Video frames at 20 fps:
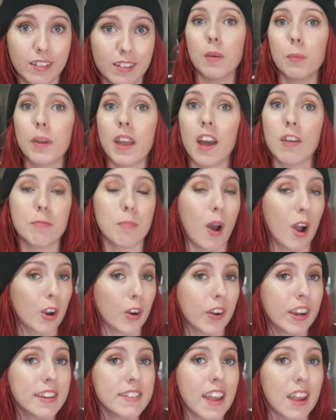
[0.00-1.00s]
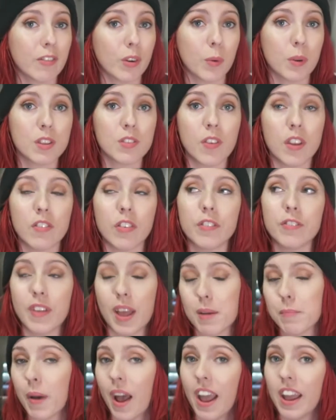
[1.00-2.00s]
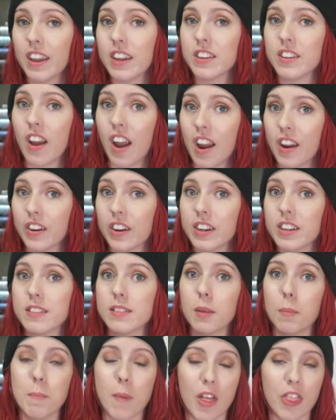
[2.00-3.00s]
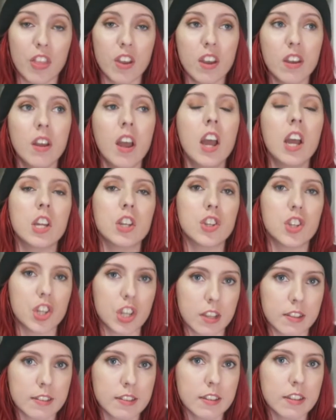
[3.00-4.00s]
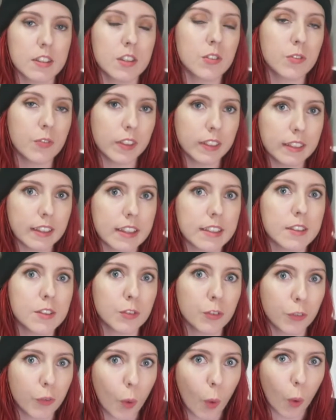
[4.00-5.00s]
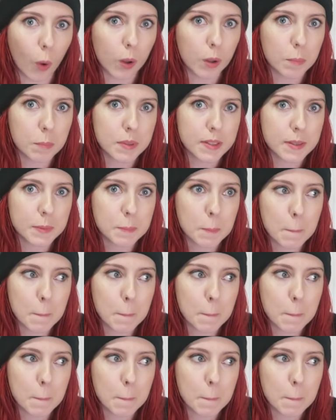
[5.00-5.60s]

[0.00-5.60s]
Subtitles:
And then we have Marguerite, everyone's favorite Vampire Diaries mother, Justice for Liz Forbes.